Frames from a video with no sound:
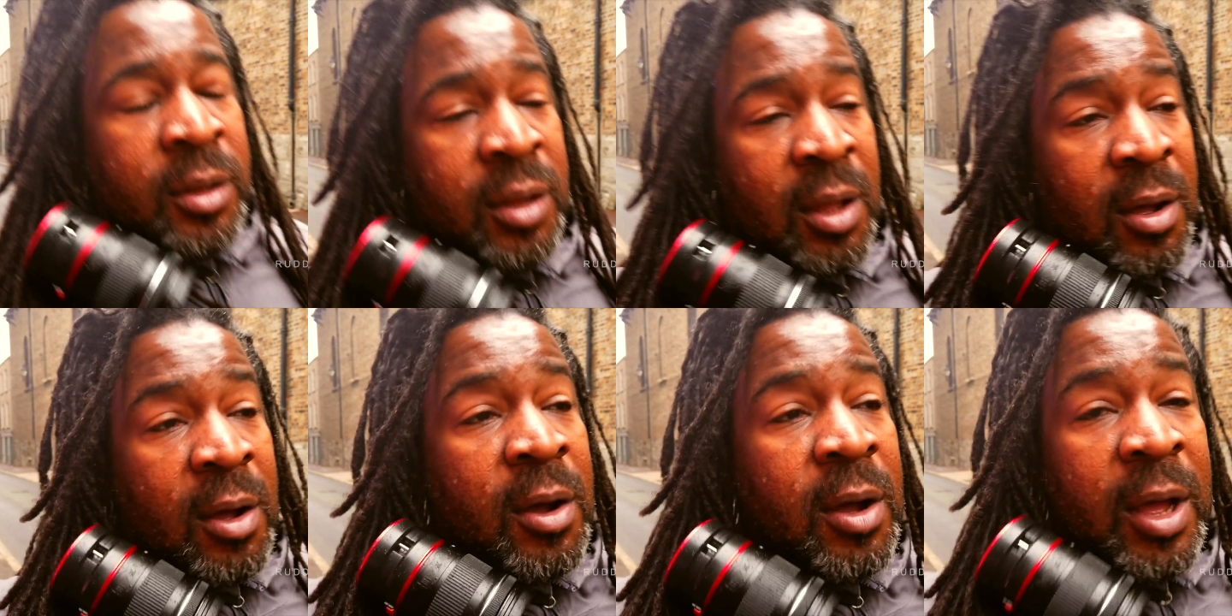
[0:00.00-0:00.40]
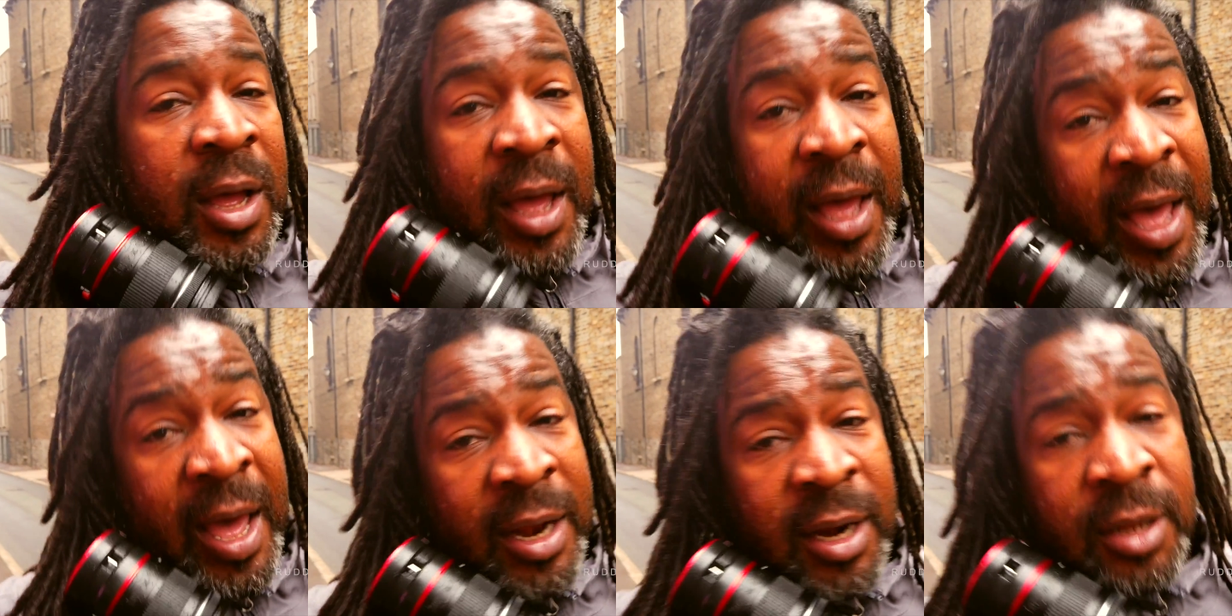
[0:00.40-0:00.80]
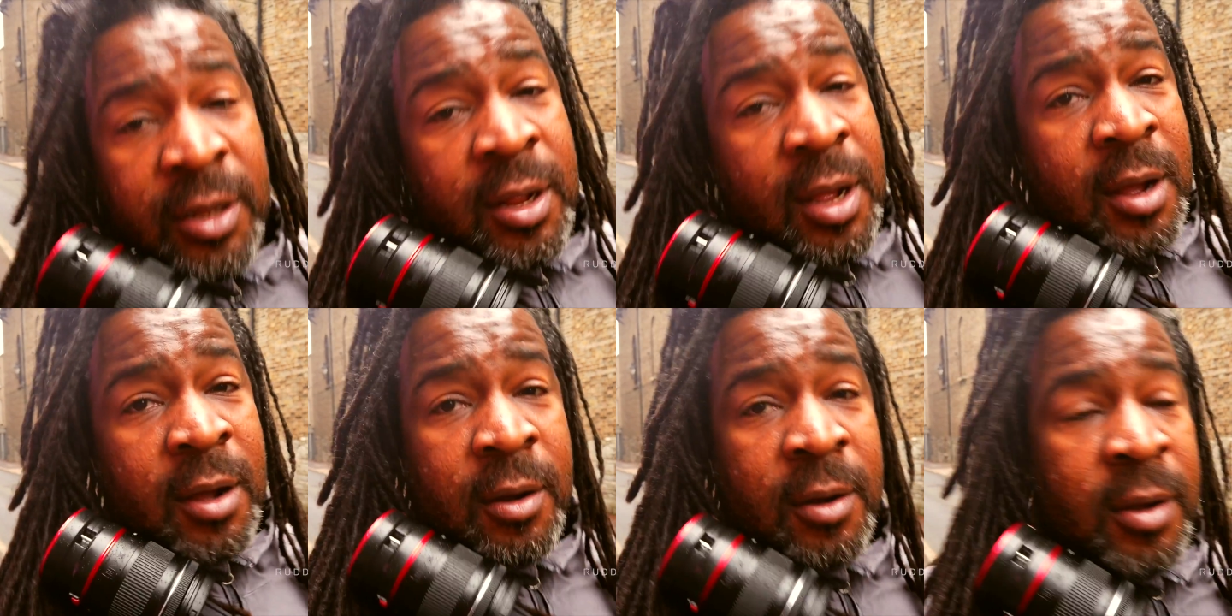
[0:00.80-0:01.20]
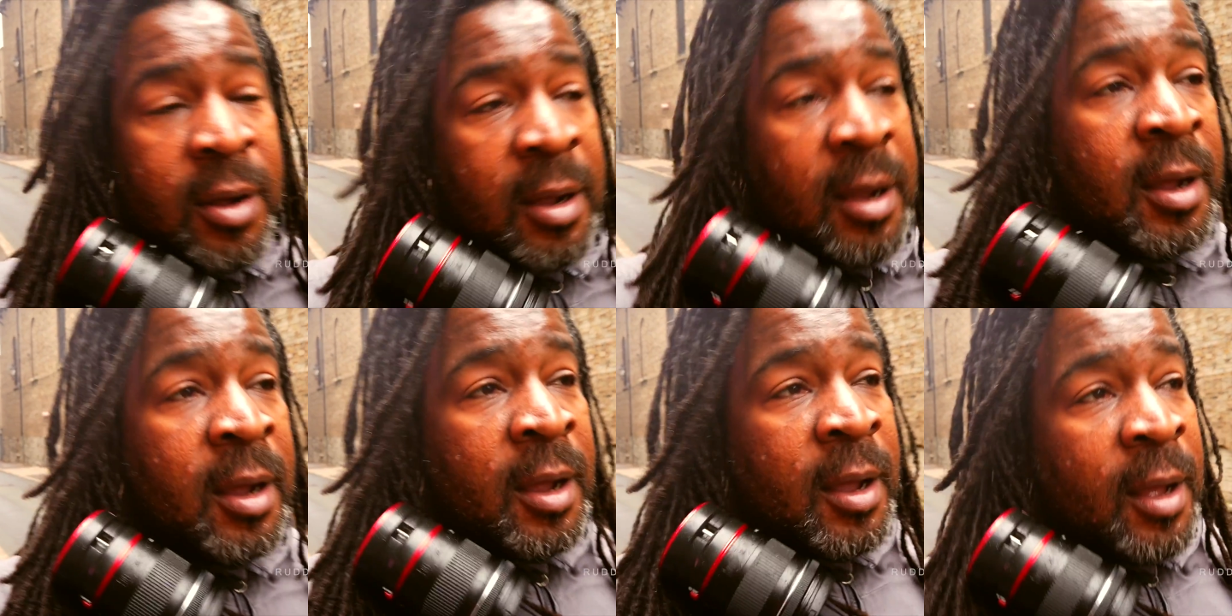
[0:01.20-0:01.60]
So, I don't know.
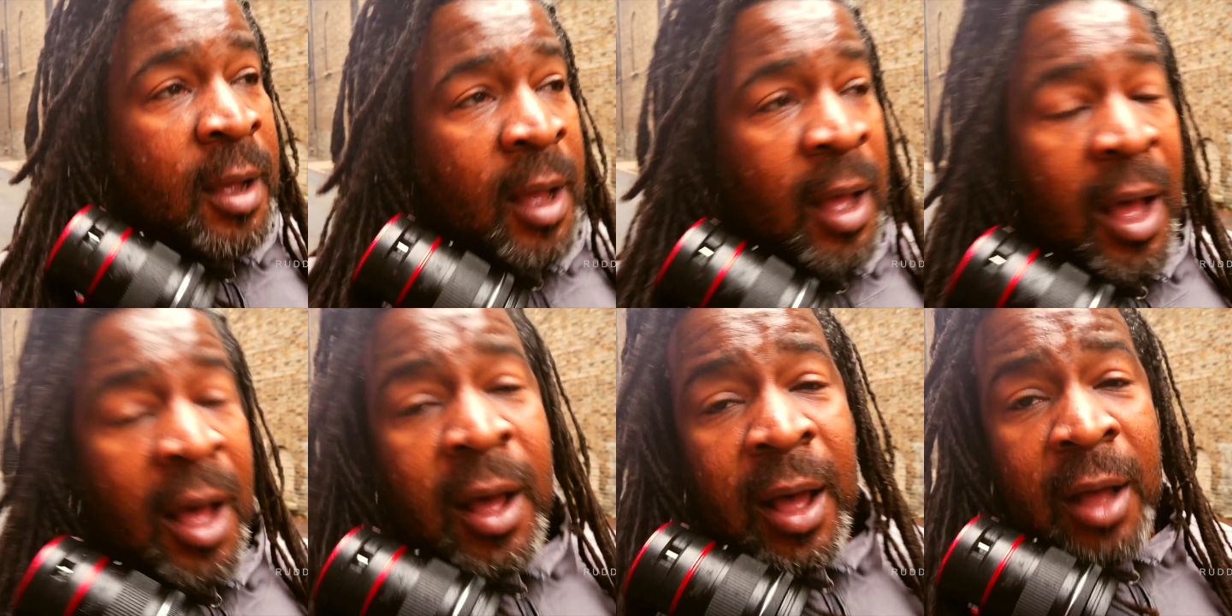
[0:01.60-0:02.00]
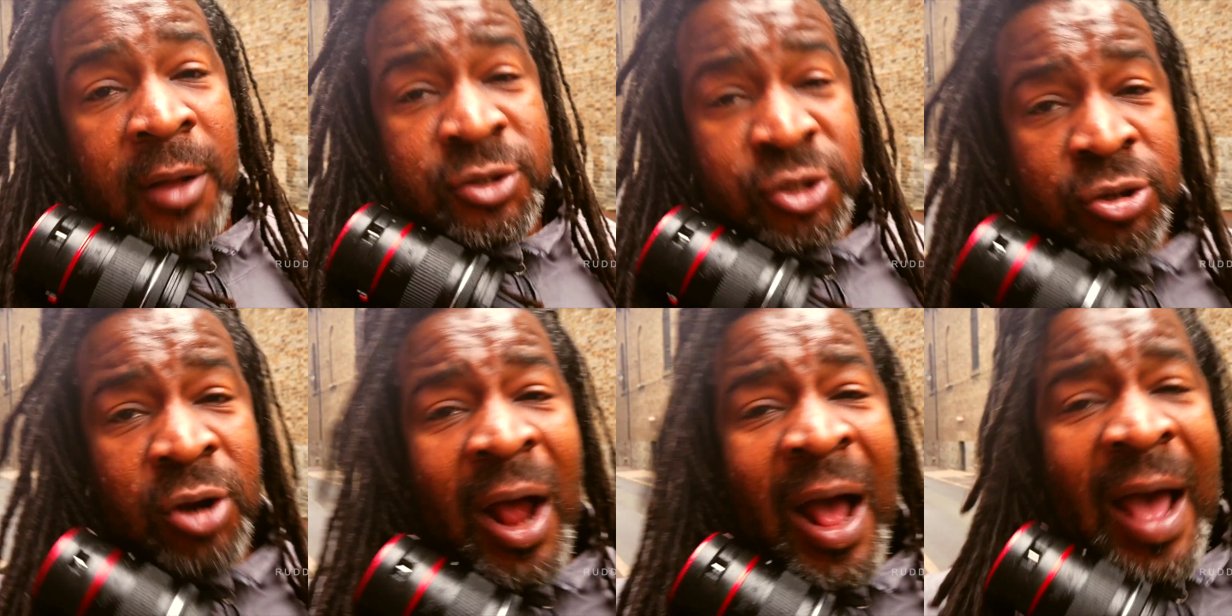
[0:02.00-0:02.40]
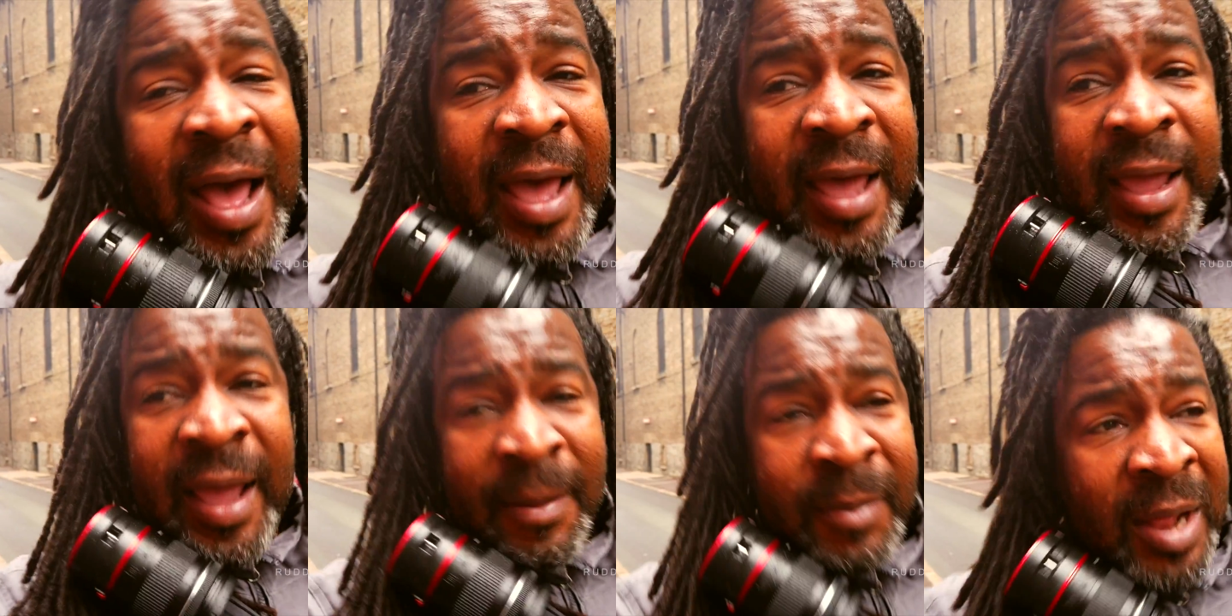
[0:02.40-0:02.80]
I'll try.